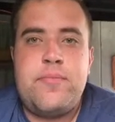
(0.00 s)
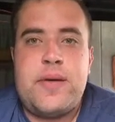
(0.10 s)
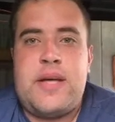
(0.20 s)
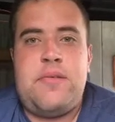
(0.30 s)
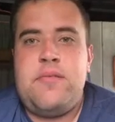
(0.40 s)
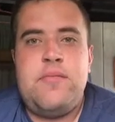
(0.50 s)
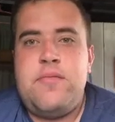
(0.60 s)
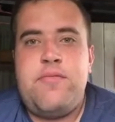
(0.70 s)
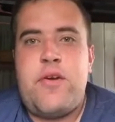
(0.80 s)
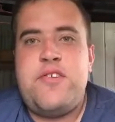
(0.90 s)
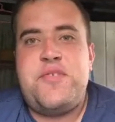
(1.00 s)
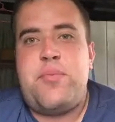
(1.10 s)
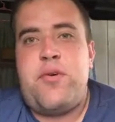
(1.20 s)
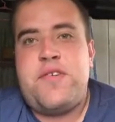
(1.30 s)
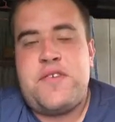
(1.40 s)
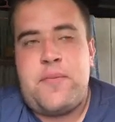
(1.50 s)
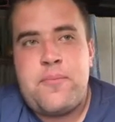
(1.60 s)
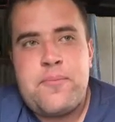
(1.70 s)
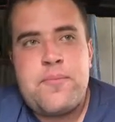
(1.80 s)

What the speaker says: but very surprising.